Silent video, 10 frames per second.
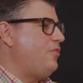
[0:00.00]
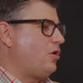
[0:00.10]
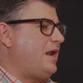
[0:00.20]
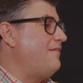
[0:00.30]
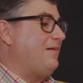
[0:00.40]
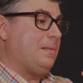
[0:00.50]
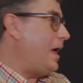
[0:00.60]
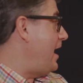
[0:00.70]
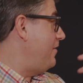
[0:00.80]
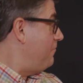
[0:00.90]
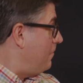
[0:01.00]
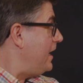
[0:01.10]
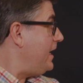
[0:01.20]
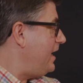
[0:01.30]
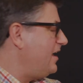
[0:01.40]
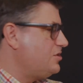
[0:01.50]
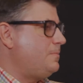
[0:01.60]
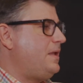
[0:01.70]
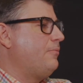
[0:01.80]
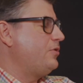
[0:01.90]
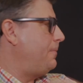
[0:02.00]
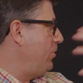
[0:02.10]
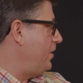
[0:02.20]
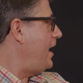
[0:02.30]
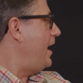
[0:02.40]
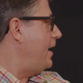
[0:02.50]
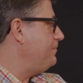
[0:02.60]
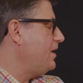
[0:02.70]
they're going to have a lot of money to be able to put up,